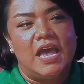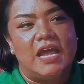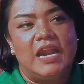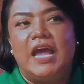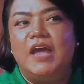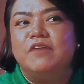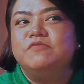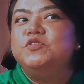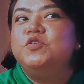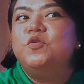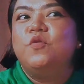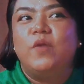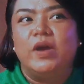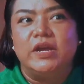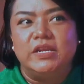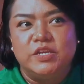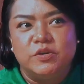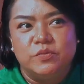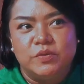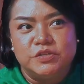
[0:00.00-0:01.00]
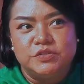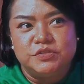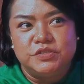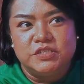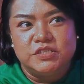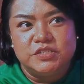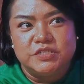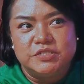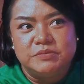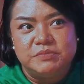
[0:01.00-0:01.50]
And I have no idea what
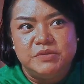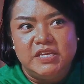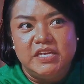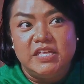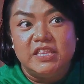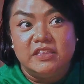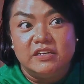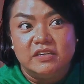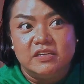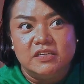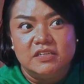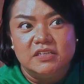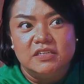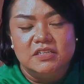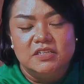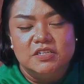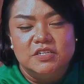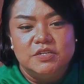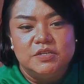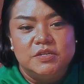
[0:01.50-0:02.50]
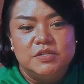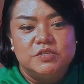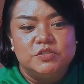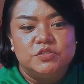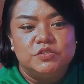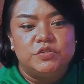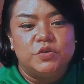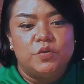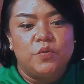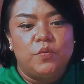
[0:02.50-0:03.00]
triggers me either.
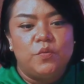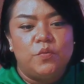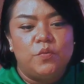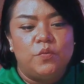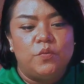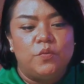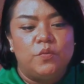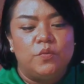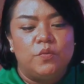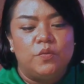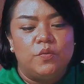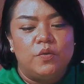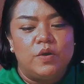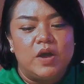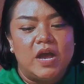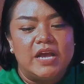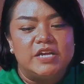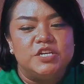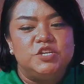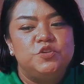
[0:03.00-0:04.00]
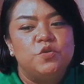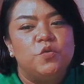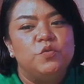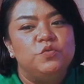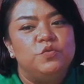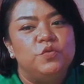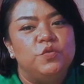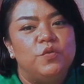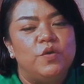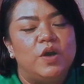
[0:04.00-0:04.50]
So I
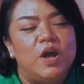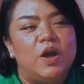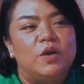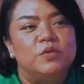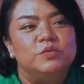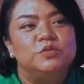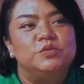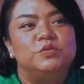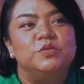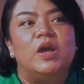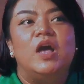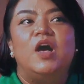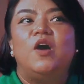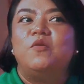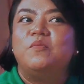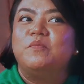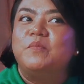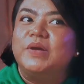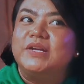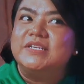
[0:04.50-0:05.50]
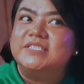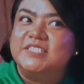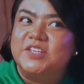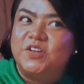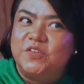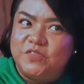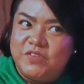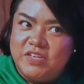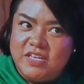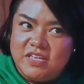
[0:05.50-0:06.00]
don't know how to help
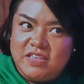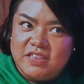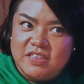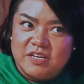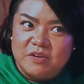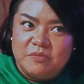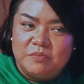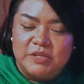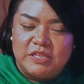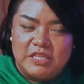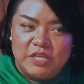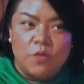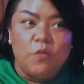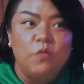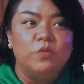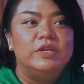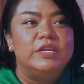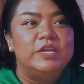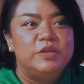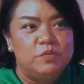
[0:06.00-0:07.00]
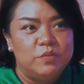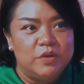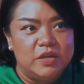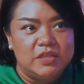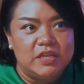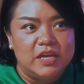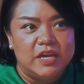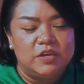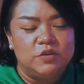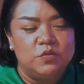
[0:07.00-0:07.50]
myself either. But the only way
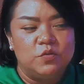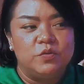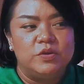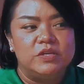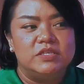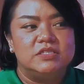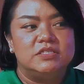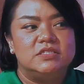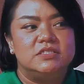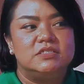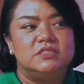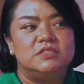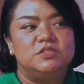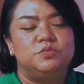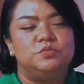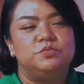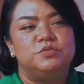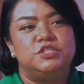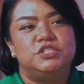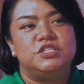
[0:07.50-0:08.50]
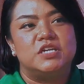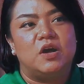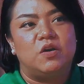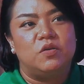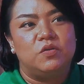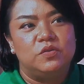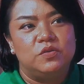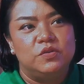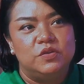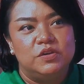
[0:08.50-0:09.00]
that I know is to reach
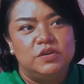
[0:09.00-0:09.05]
out.